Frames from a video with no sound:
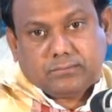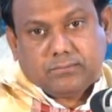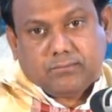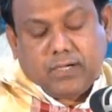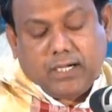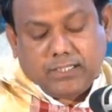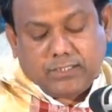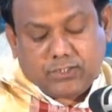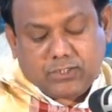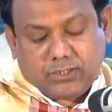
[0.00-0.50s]

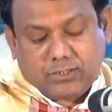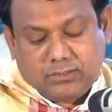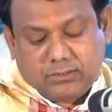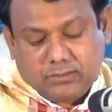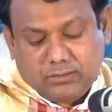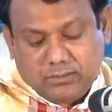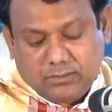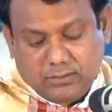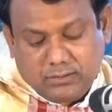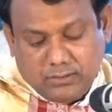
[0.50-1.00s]
but
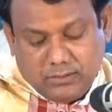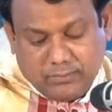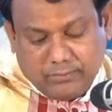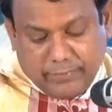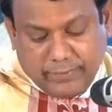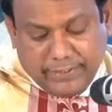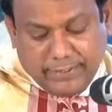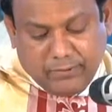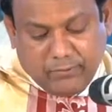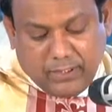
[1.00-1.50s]

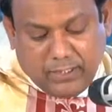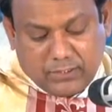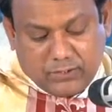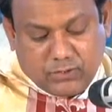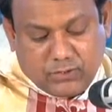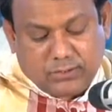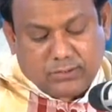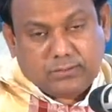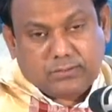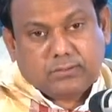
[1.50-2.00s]
Mary
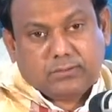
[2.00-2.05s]
was